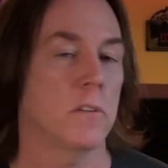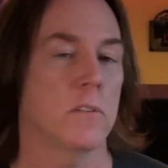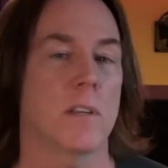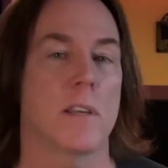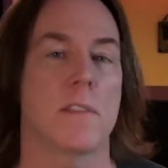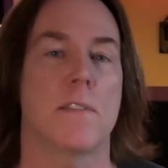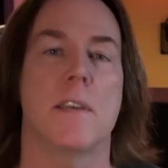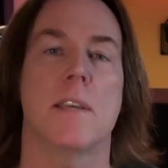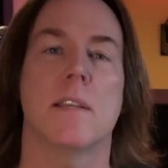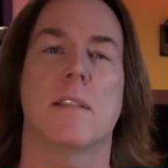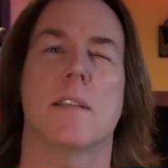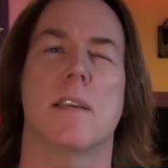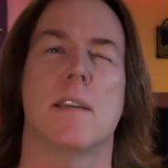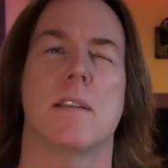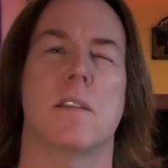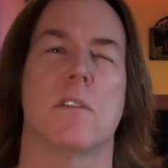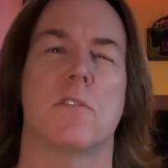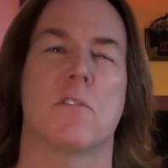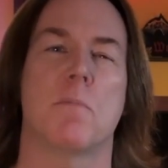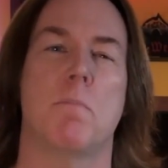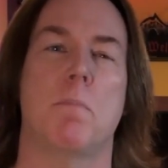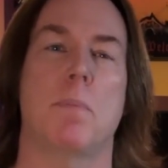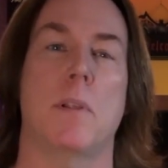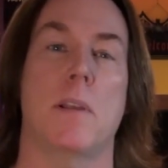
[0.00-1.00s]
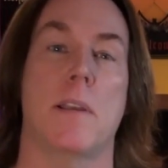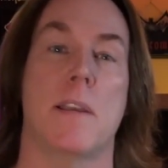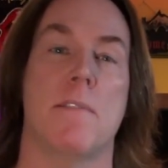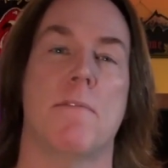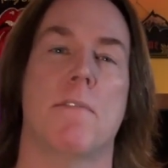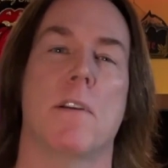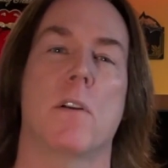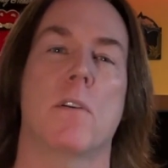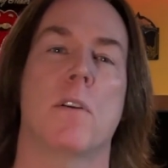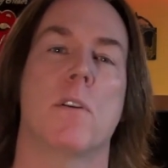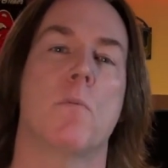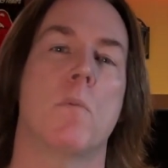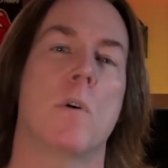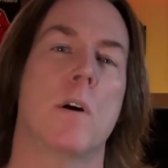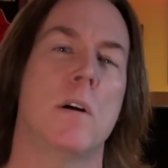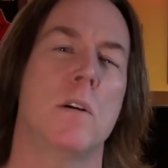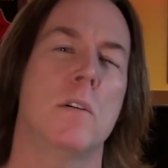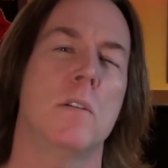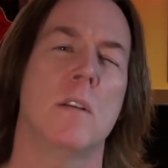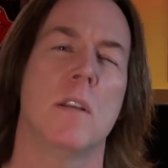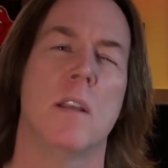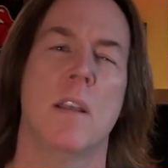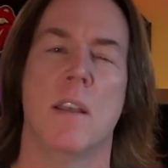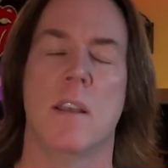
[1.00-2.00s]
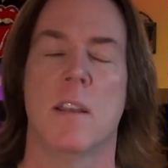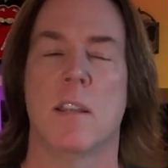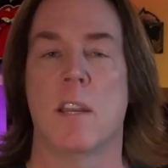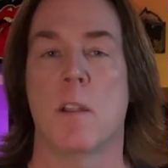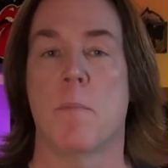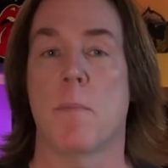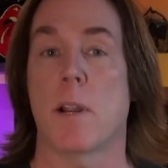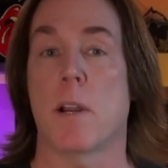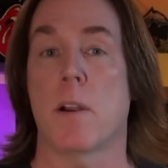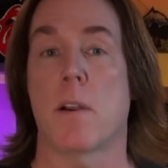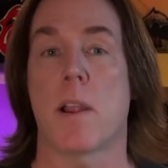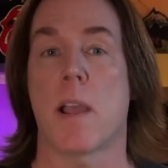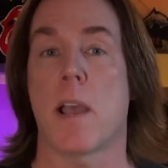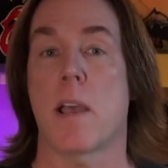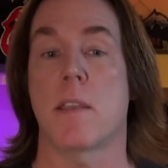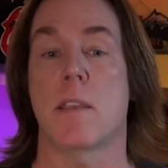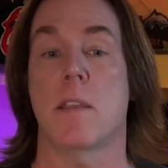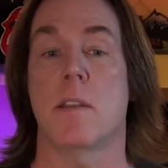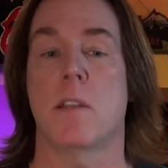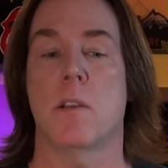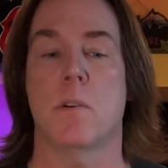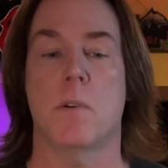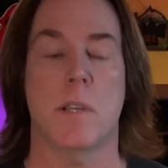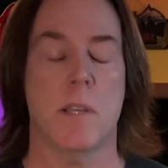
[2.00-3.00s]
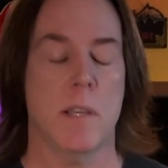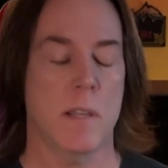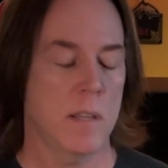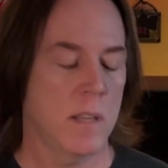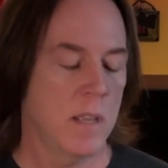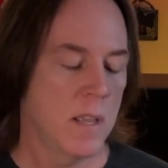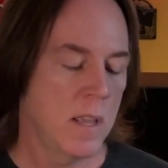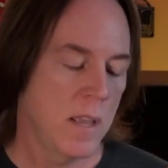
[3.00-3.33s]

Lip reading: I think they display very well, no matter how you do it.